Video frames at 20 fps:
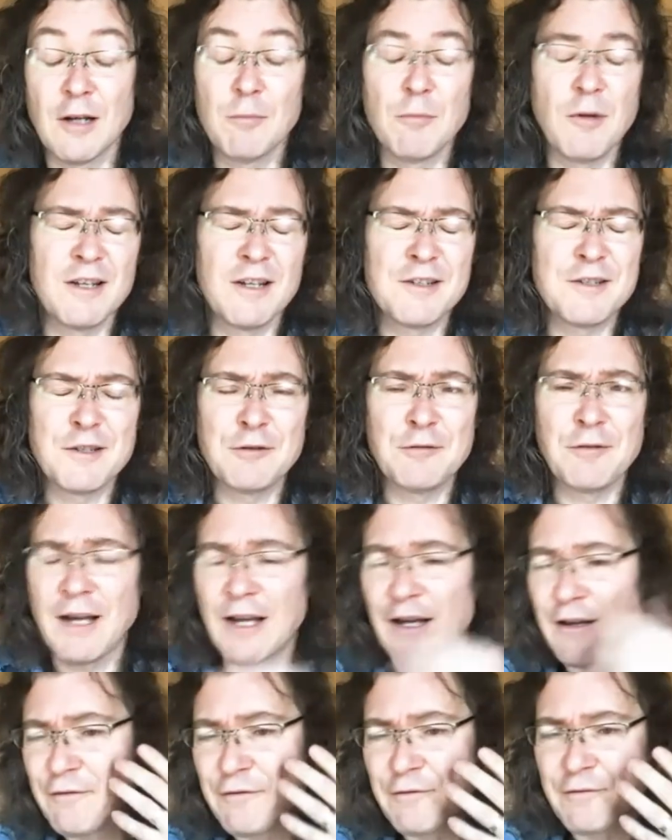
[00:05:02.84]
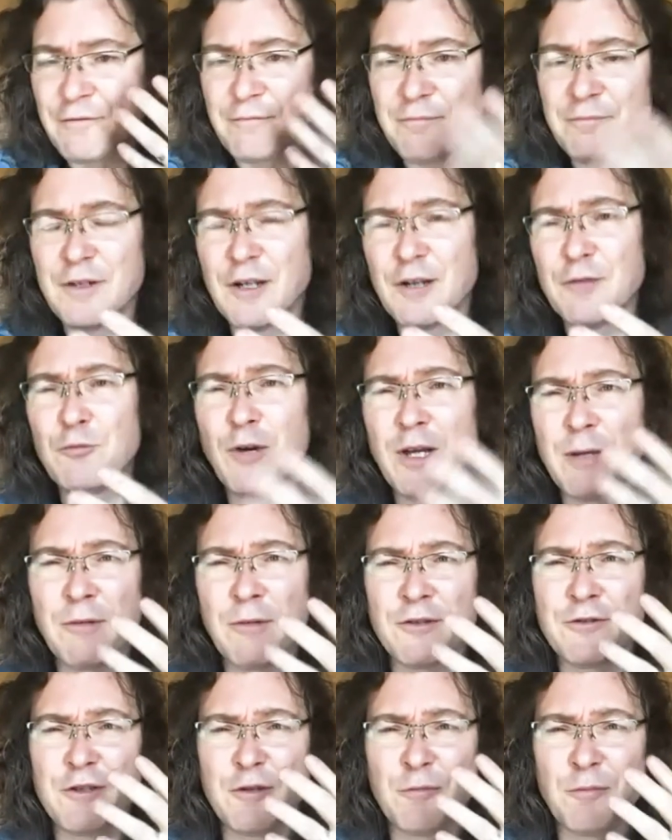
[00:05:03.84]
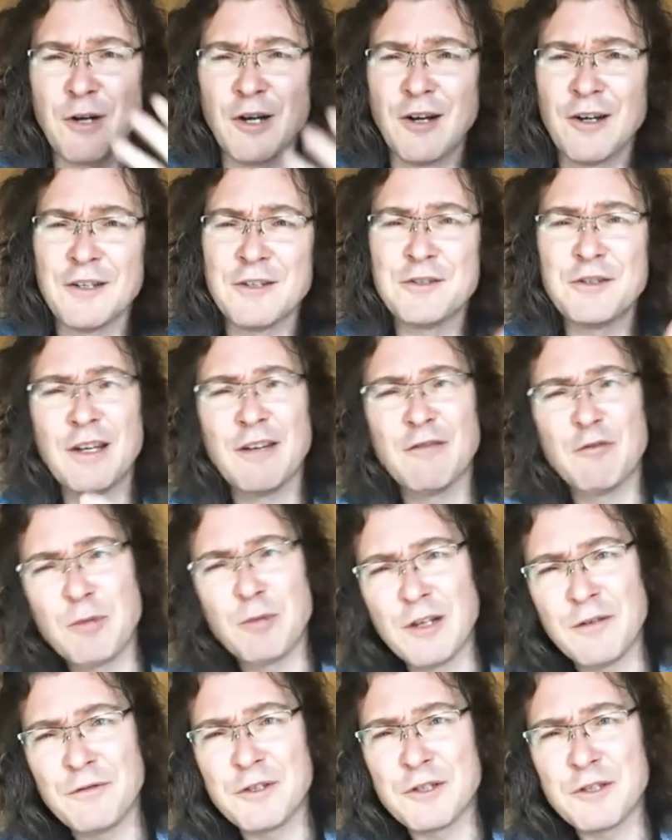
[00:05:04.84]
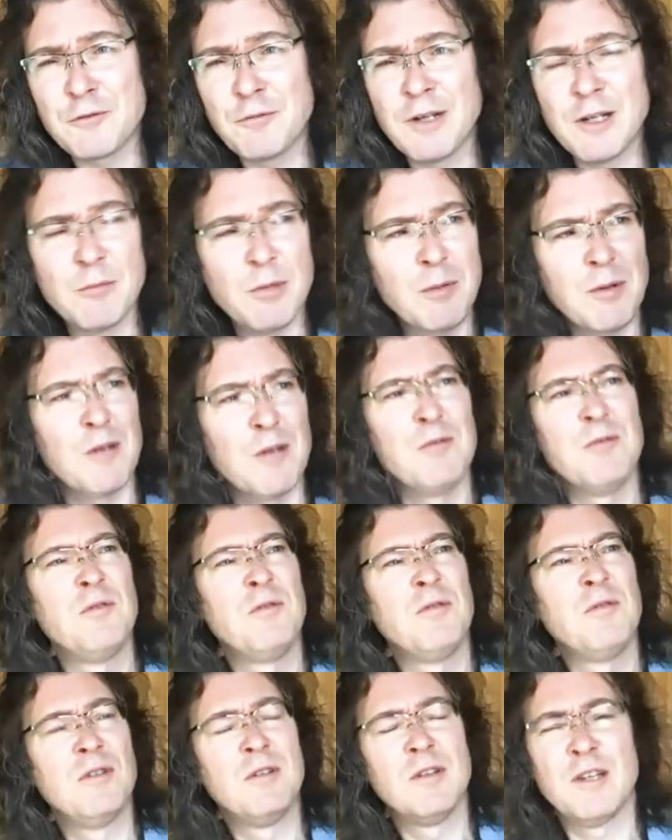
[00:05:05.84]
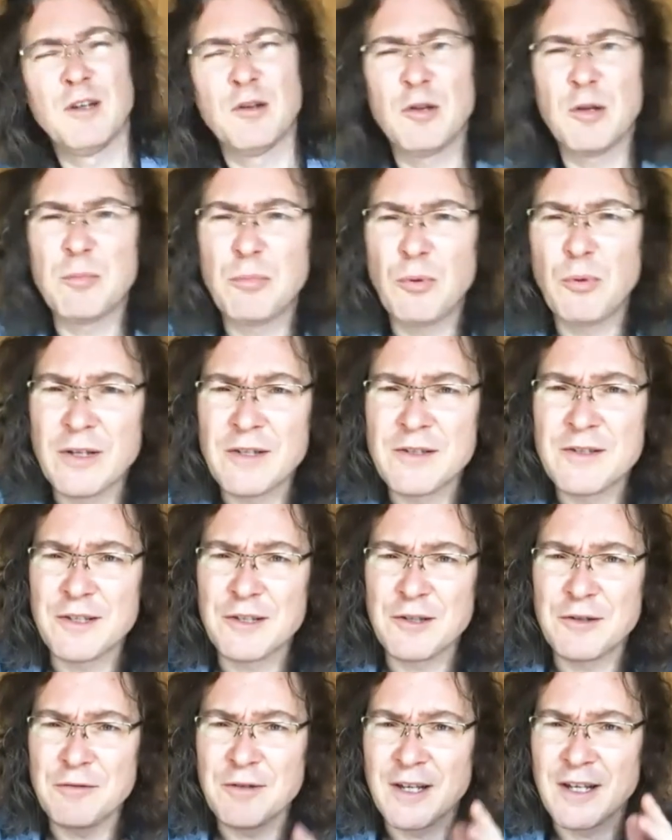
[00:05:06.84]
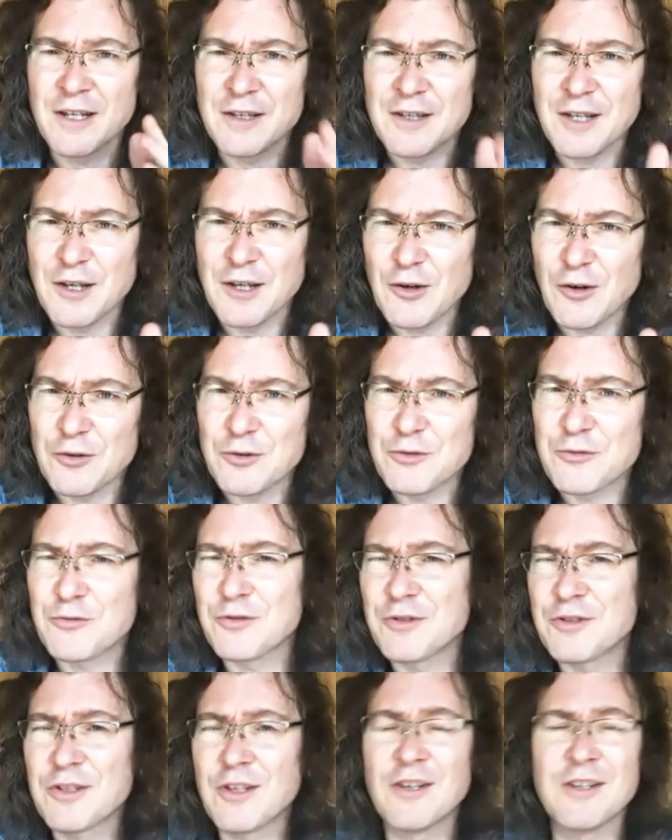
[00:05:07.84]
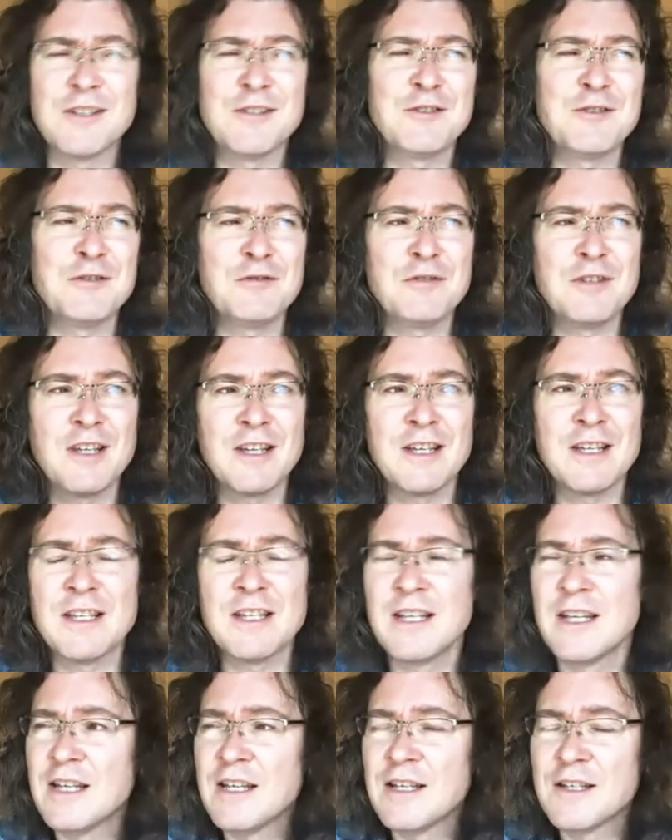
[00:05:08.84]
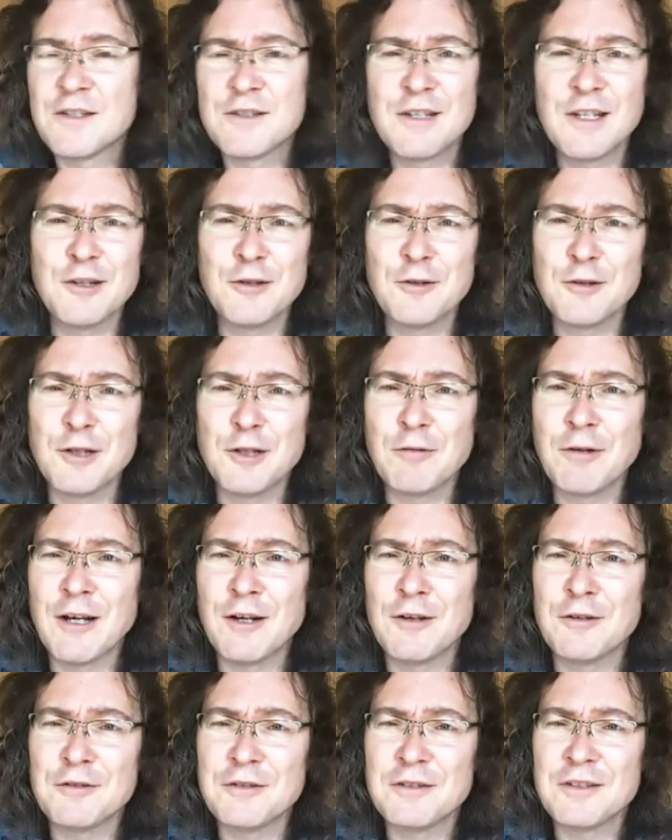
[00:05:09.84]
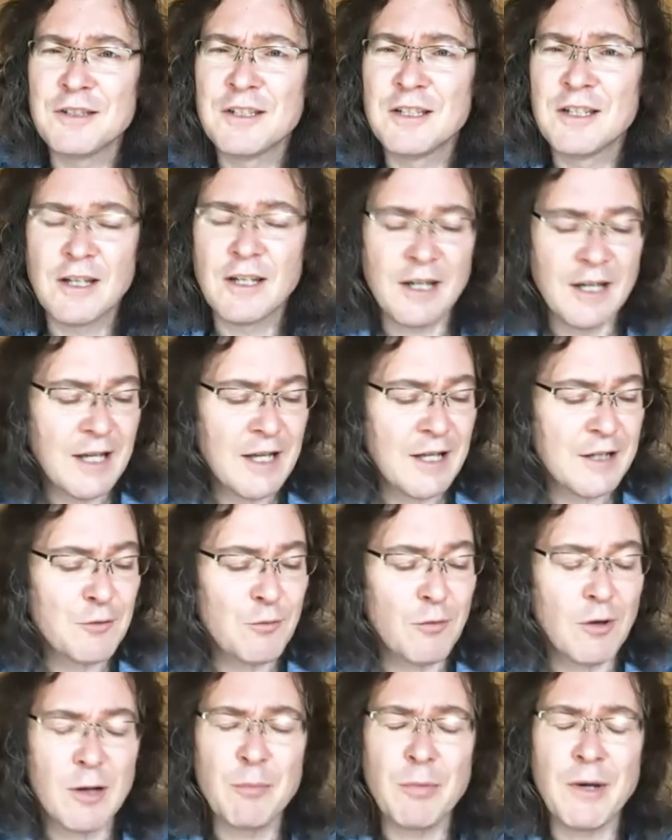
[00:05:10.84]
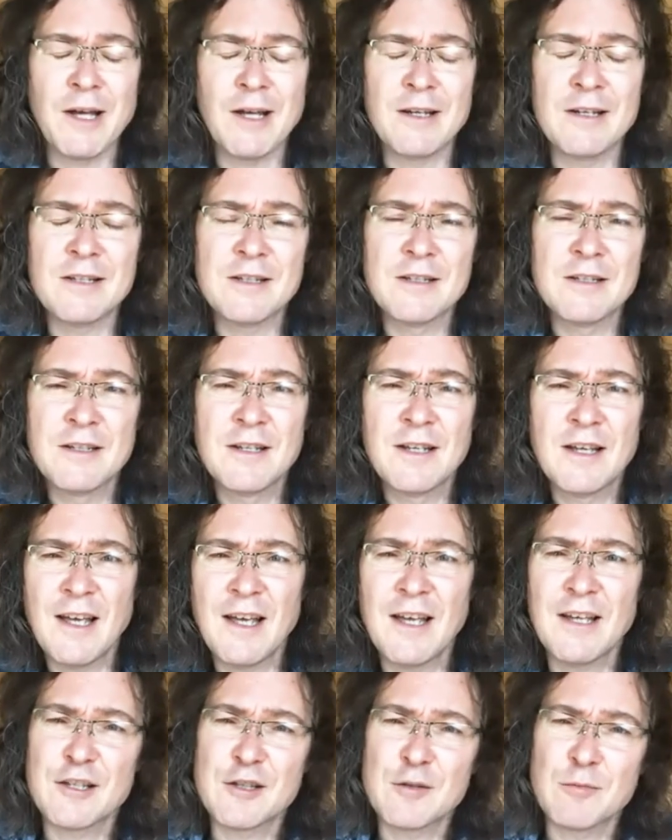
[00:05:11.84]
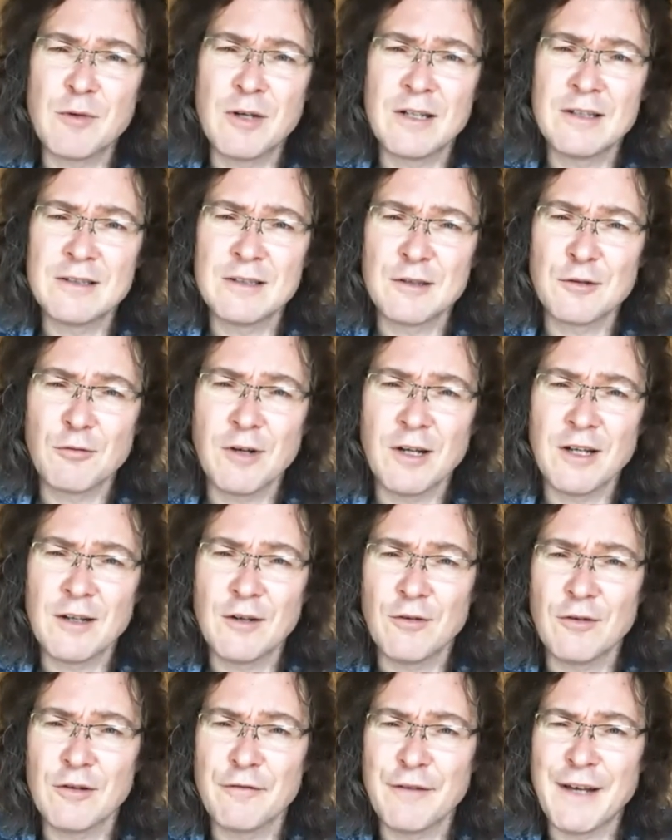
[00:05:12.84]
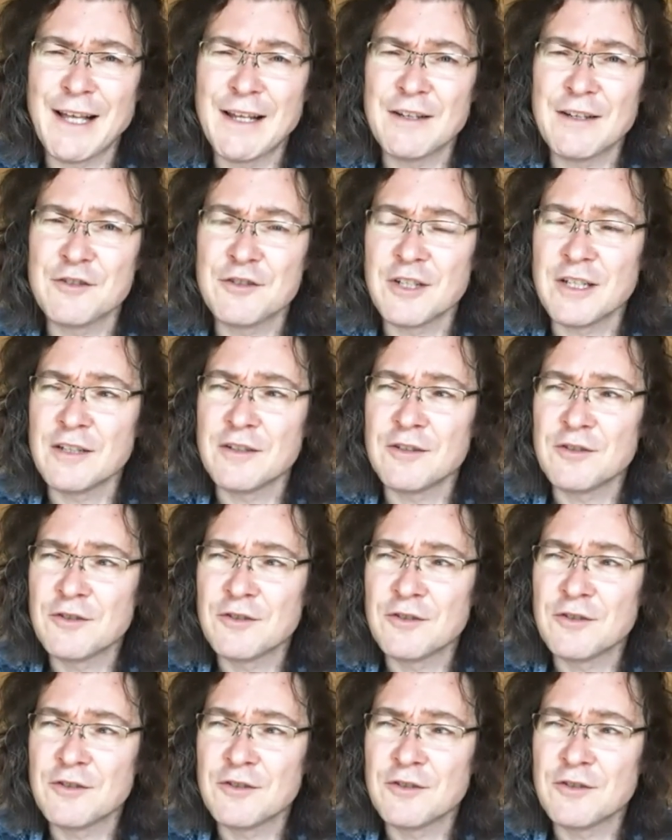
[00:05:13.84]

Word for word: might still have, you know, weak muscles in my eyes, so you have a bit of a squint, and people go, You know, they point at you, they ostracize you, they single you out. And I had quite bad eczema and quite a lot of allergies.